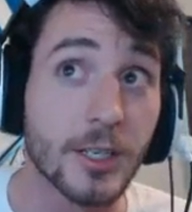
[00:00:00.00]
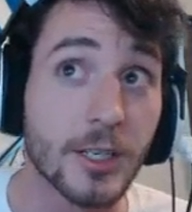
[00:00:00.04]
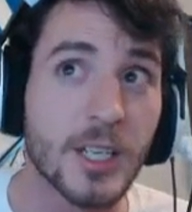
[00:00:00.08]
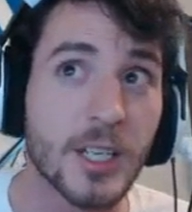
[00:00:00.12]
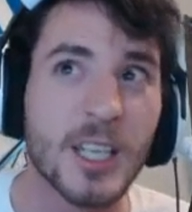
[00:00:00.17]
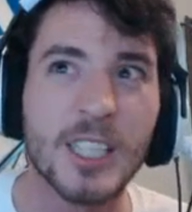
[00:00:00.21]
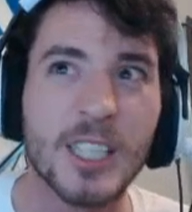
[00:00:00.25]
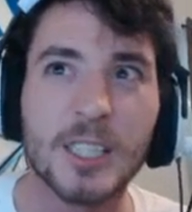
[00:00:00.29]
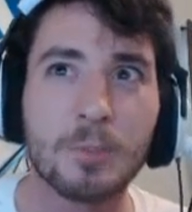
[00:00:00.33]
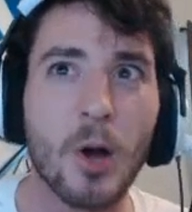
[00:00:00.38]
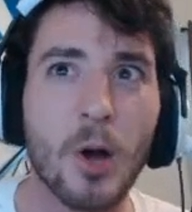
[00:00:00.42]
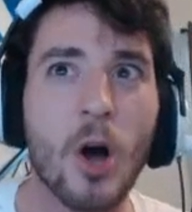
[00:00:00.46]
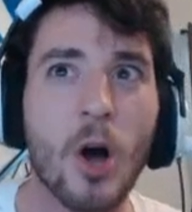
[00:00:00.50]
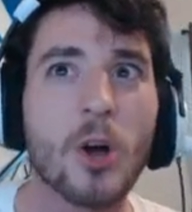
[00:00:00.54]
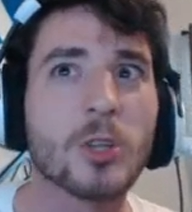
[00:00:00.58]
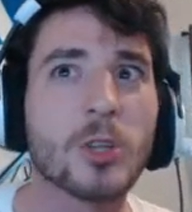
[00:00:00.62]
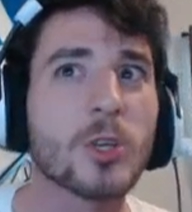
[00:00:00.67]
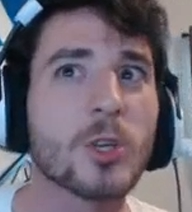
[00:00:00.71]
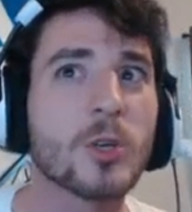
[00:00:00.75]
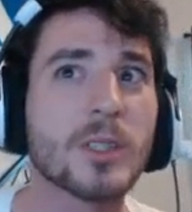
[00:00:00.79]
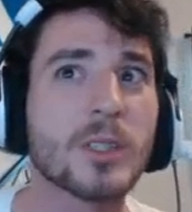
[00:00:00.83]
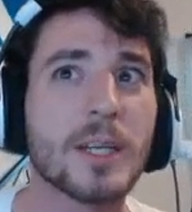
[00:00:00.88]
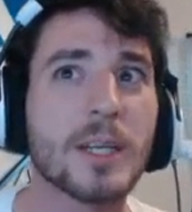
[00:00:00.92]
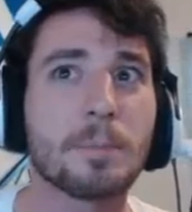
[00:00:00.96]
a small,
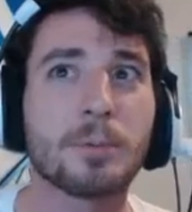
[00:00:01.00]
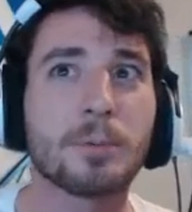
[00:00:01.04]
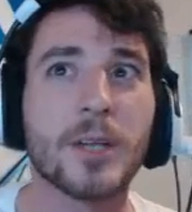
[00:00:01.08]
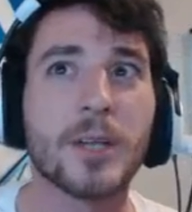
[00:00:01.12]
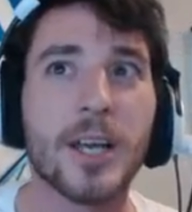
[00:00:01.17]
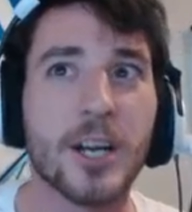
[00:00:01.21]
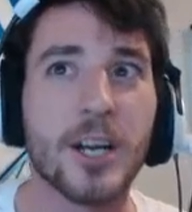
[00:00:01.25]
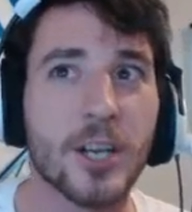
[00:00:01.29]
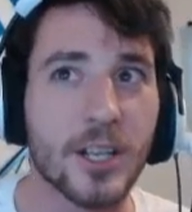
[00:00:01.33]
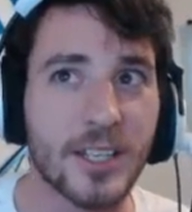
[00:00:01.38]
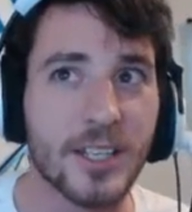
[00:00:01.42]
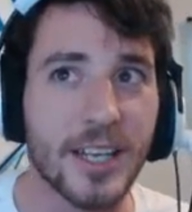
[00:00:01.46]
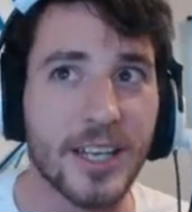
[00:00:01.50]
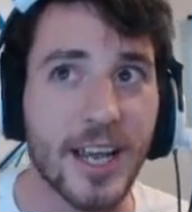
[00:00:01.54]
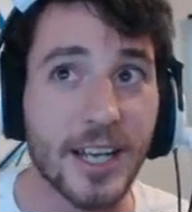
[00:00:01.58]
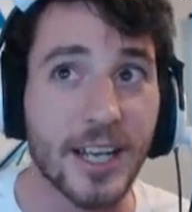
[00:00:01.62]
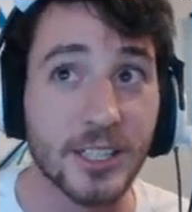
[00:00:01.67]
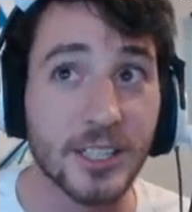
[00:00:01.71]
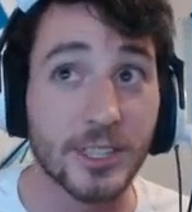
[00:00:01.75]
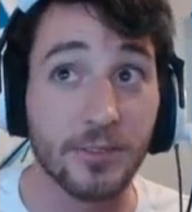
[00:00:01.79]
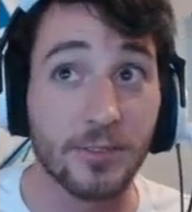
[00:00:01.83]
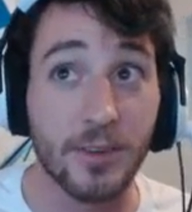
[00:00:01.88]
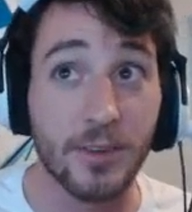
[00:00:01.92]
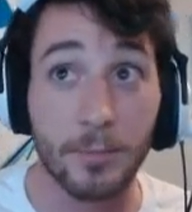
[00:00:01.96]
lonely planet on the
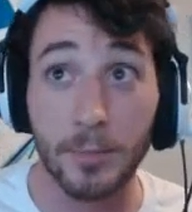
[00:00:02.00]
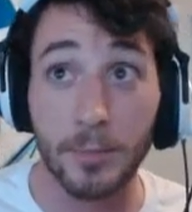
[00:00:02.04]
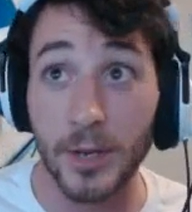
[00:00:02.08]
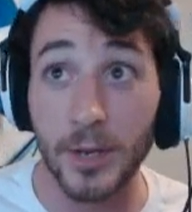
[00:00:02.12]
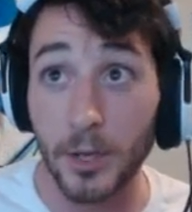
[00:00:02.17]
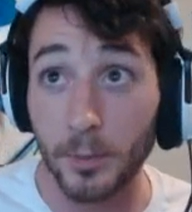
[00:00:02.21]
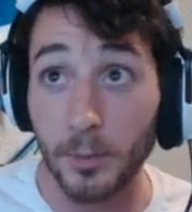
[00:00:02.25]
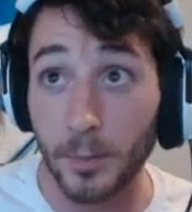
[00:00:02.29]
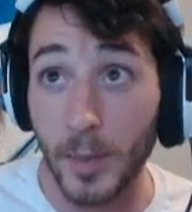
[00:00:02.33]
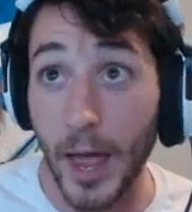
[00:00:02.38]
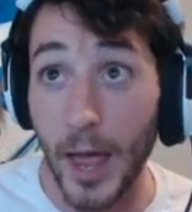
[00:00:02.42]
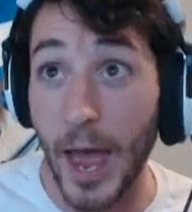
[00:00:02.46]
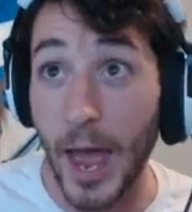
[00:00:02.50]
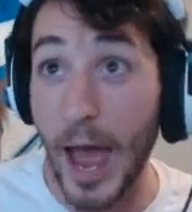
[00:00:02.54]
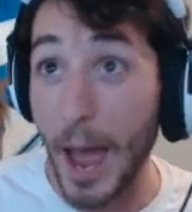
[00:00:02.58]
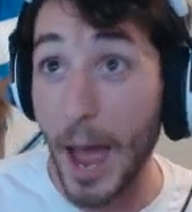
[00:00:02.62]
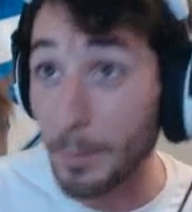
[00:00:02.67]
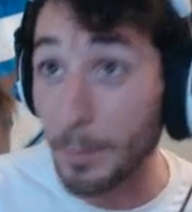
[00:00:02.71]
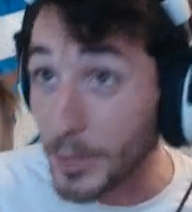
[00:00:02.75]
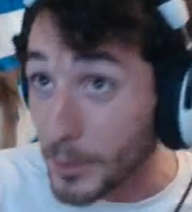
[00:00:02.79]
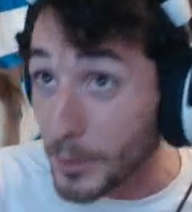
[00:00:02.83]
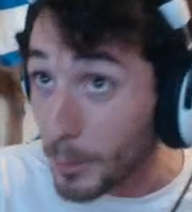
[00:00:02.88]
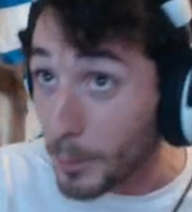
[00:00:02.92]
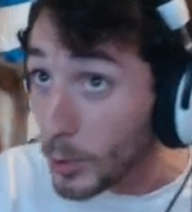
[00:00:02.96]
edge of
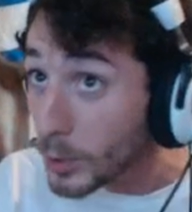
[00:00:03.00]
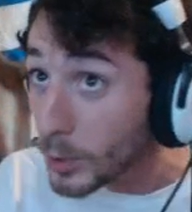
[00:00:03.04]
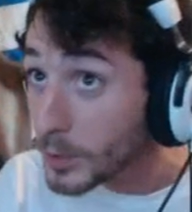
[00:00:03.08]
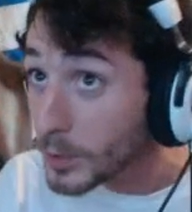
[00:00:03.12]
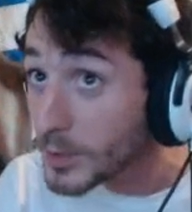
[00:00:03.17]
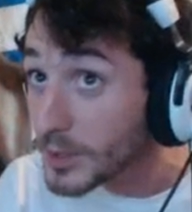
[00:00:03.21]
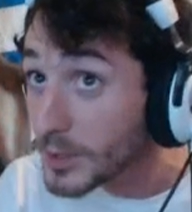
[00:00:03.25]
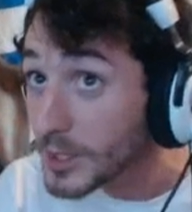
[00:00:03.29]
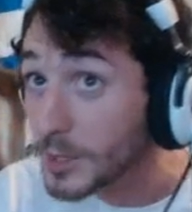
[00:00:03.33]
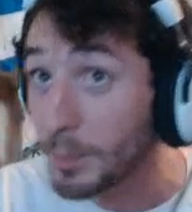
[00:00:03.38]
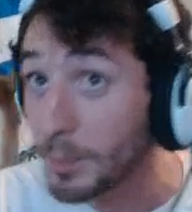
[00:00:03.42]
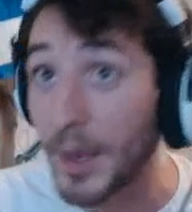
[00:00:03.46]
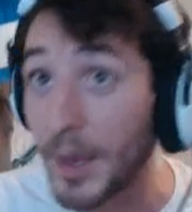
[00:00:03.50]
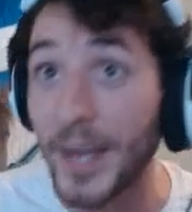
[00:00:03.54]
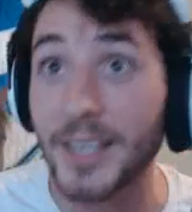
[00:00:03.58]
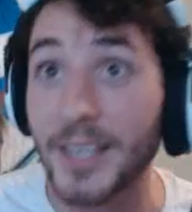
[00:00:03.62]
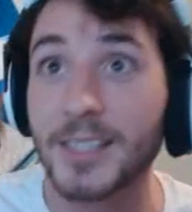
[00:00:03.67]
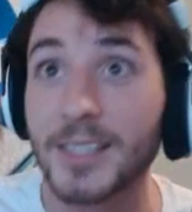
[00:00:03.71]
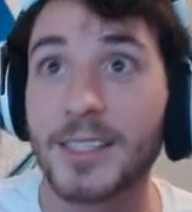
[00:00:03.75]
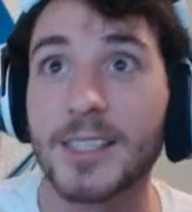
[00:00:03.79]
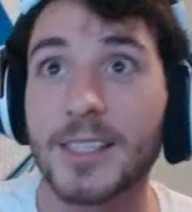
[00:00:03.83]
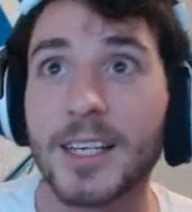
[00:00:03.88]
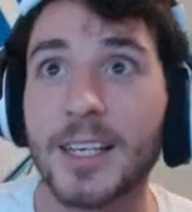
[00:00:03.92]
habitable space